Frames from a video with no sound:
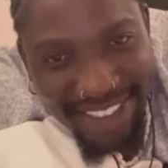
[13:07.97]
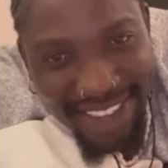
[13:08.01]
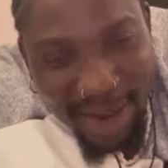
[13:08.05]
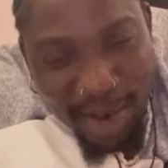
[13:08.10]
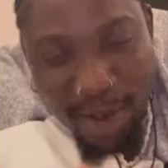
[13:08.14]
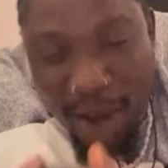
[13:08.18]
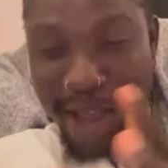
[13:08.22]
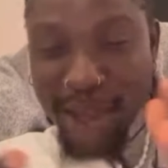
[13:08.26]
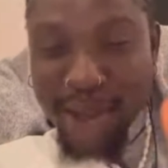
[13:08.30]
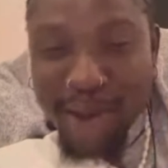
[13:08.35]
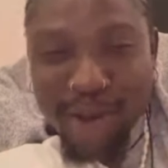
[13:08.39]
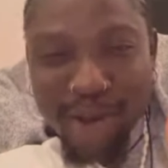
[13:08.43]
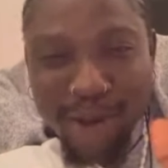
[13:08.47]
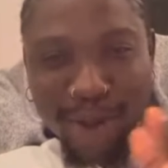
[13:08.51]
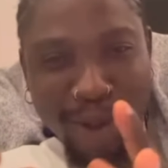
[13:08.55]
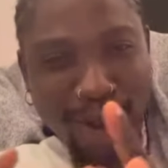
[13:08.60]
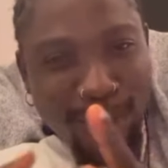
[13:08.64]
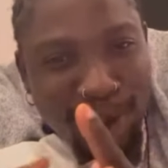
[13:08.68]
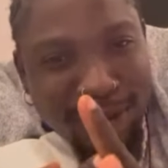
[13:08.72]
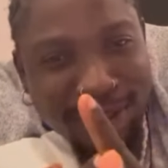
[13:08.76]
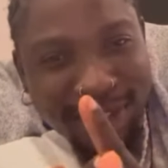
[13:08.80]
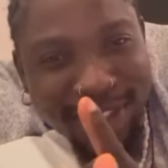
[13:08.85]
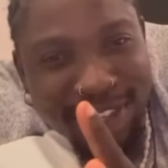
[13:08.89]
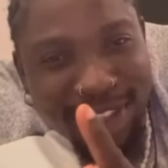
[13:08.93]
Why you no
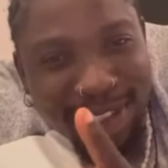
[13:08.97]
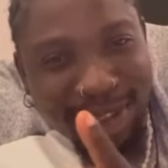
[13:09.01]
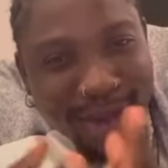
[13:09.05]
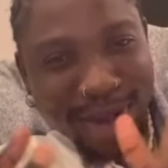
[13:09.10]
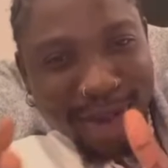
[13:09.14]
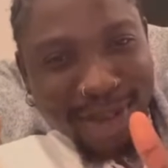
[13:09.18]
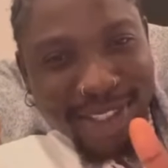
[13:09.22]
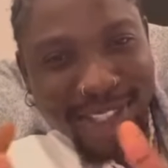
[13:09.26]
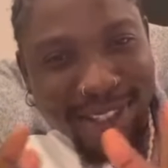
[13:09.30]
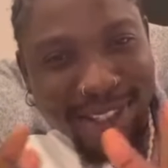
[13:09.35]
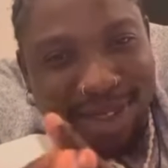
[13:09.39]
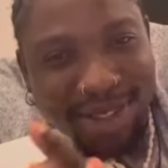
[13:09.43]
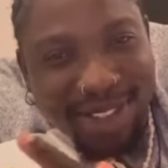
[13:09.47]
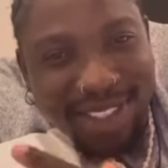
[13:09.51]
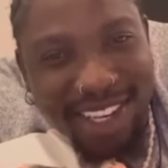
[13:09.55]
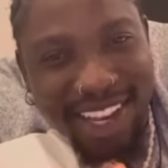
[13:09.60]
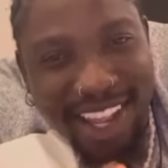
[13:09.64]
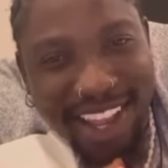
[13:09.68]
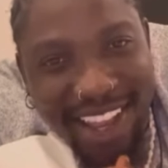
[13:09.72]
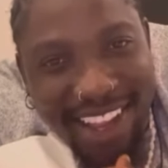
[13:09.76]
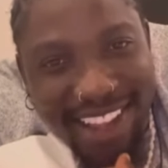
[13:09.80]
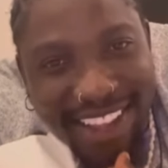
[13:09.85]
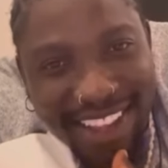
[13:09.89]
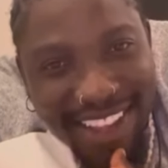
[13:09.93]
talk since until
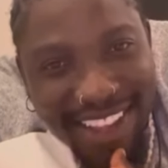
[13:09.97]
today?